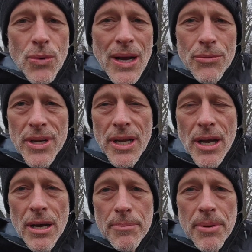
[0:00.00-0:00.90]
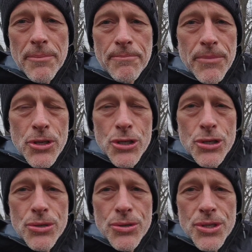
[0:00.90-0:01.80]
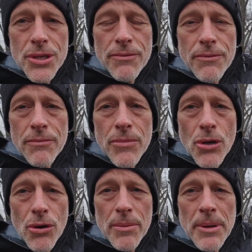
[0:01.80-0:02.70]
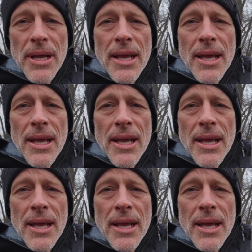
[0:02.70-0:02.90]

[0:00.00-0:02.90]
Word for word: rounding up the Jews of Europe